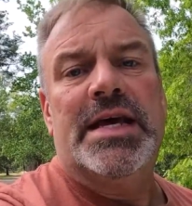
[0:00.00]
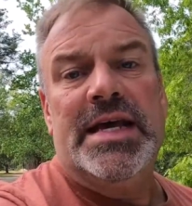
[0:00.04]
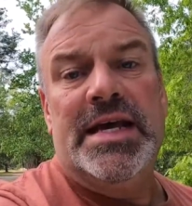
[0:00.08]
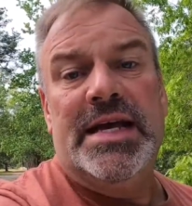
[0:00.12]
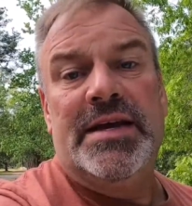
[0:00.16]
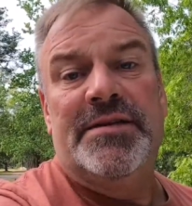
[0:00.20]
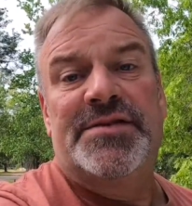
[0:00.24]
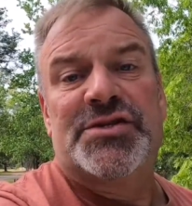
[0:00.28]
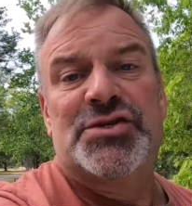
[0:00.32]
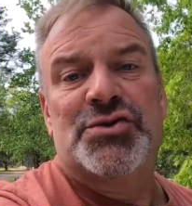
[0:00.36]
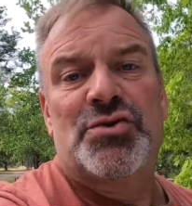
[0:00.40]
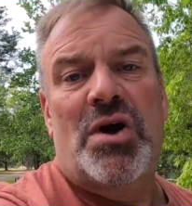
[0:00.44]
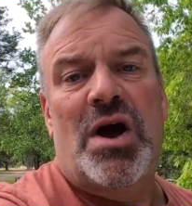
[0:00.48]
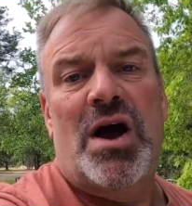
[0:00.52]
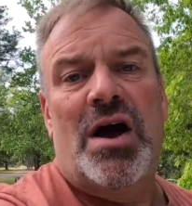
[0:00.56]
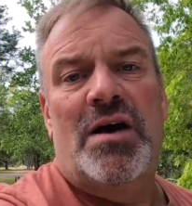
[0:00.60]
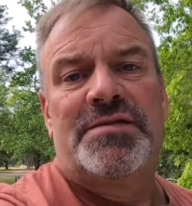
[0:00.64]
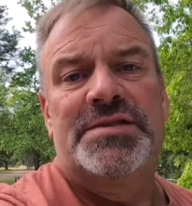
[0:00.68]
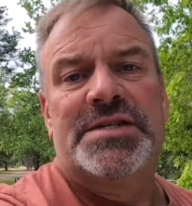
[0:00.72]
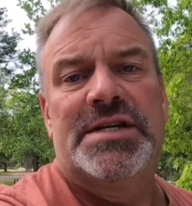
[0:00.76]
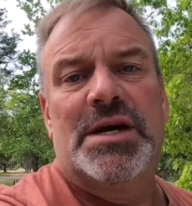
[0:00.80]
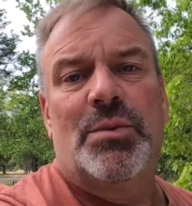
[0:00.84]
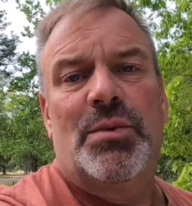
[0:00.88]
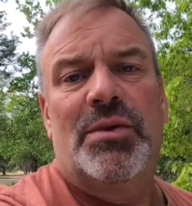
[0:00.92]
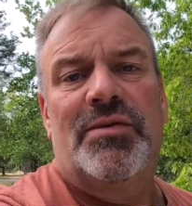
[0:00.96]
eave
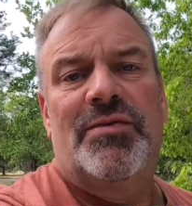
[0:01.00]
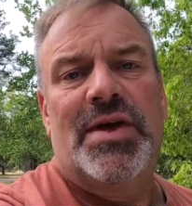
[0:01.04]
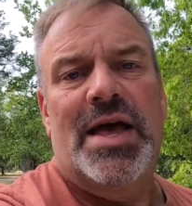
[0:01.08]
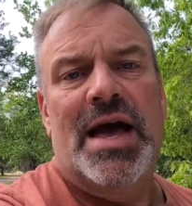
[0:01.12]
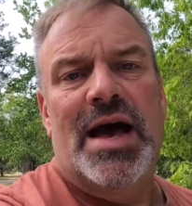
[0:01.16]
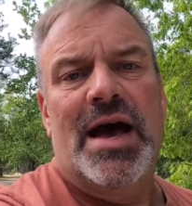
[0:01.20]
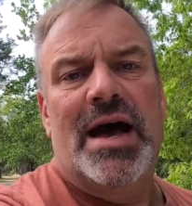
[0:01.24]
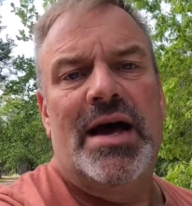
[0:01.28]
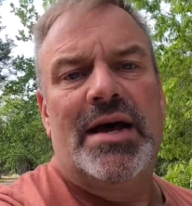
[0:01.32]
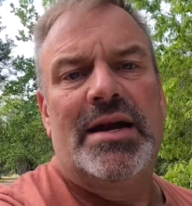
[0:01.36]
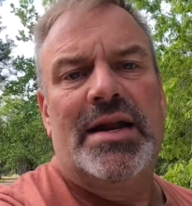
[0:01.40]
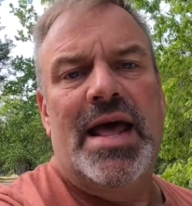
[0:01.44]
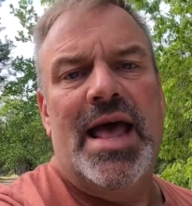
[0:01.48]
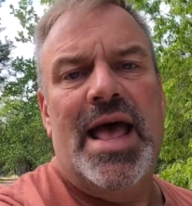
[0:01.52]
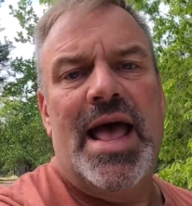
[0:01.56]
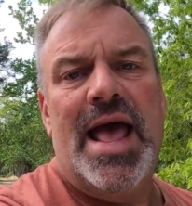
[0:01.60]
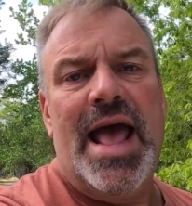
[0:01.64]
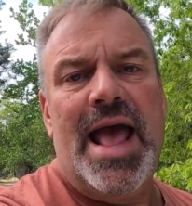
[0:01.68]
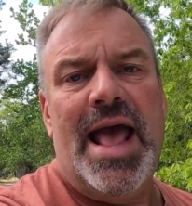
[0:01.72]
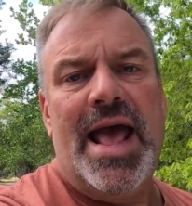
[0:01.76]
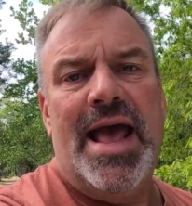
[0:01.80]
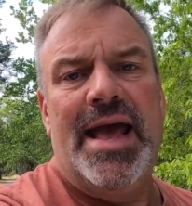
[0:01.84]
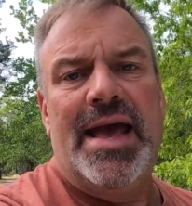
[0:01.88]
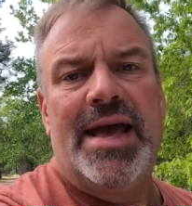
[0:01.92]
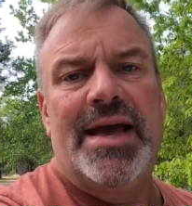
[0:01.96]
troughs that we've got,
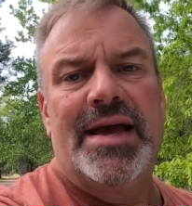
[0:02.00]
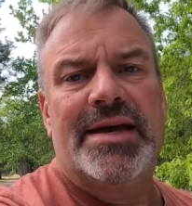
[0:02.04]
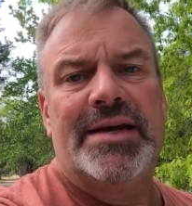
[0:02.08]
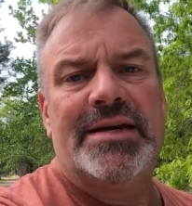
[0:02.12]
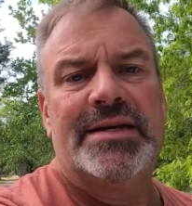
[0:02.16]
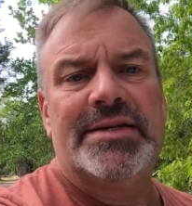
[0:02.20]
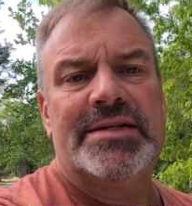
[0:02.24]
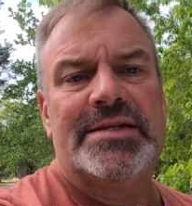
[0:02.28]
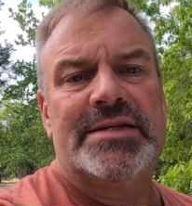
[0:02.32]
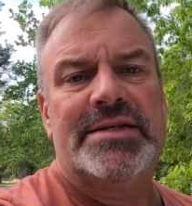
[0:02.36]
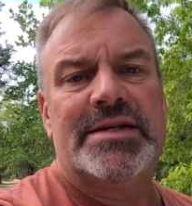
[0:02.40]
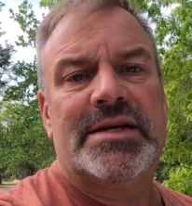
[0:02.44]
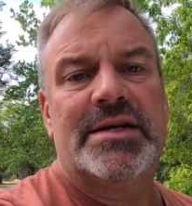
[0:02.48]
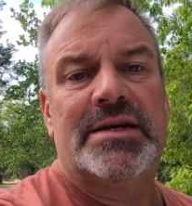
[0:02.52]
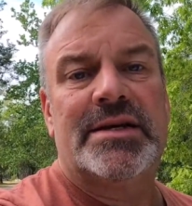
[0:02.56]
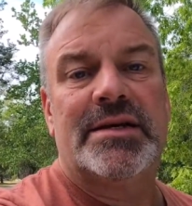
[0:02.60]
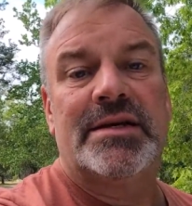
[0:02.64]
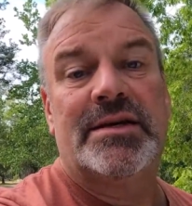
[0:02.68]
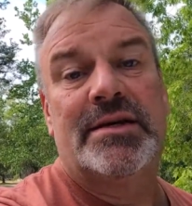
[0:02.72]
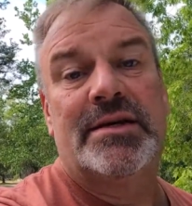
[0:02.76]
and